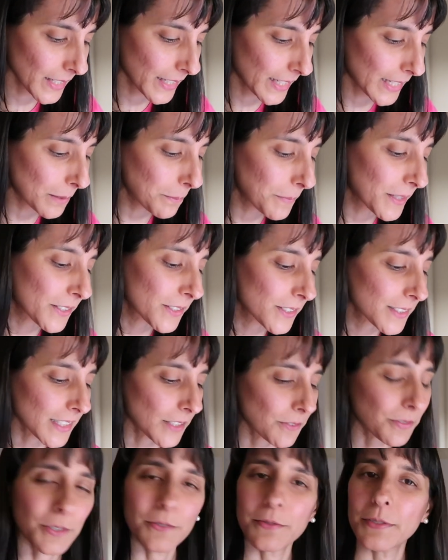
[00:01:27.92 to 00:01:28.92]
Emails,
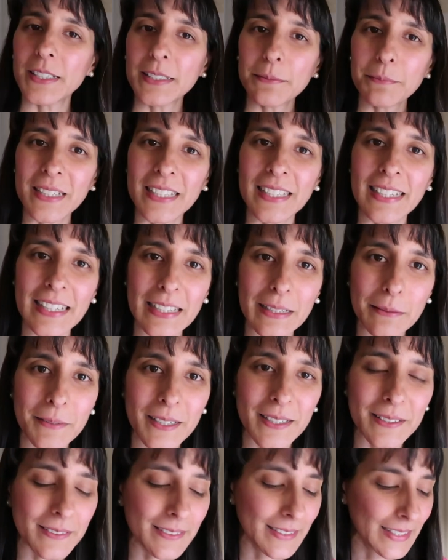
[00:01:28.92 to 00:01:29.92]
if you've written me an
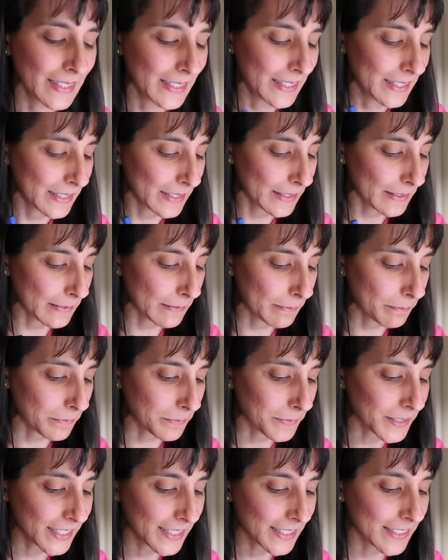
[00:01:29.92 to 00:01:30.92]
email, um,
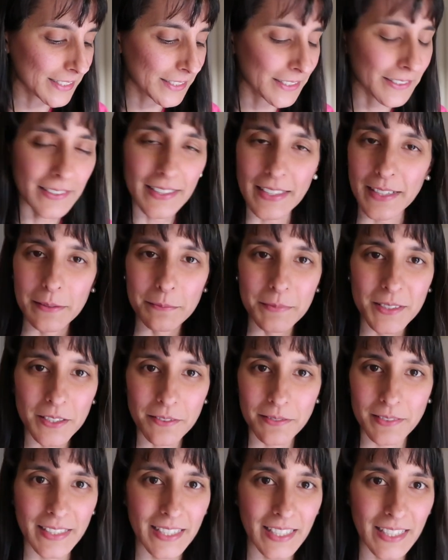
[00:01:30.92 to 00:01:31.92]
please know that I'm
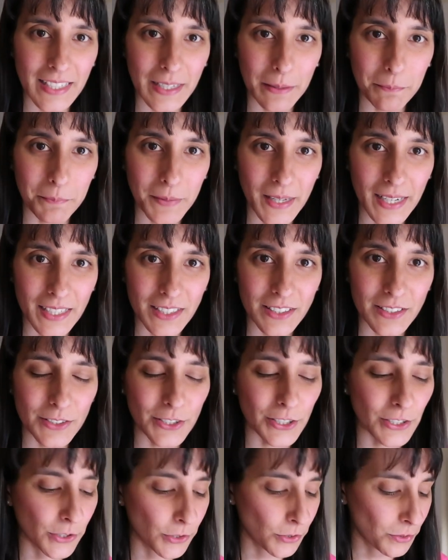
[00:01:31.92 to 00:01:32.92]
definitely going to get back
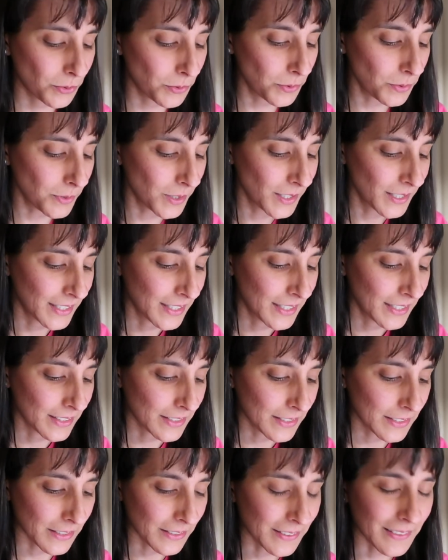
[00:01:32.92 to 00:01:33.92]
to you.
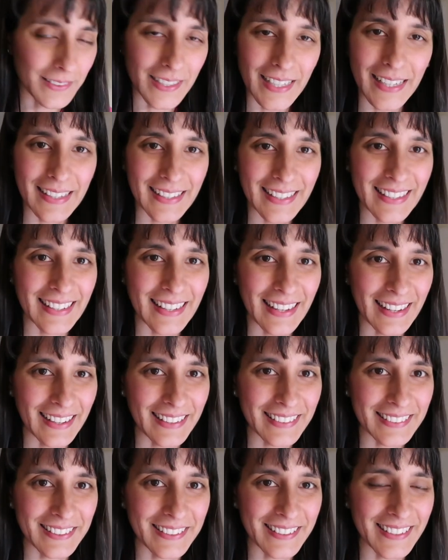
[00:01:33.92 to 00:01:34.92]
So again,
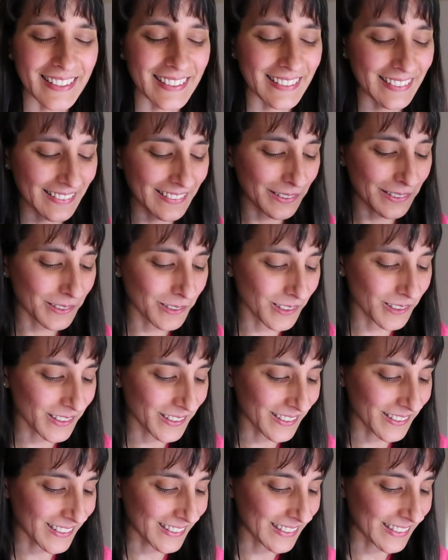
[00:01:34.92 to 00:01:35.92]
hang tight, it's all
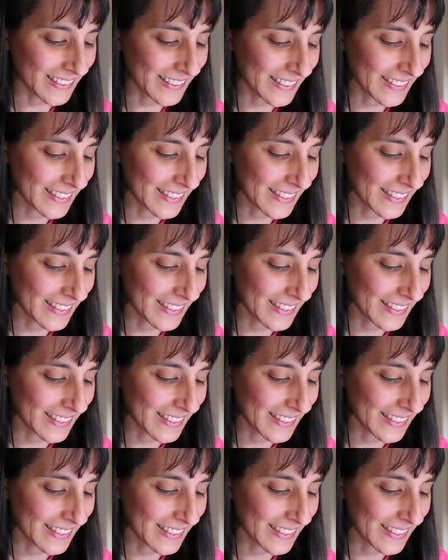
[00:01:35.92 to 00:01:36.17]
good.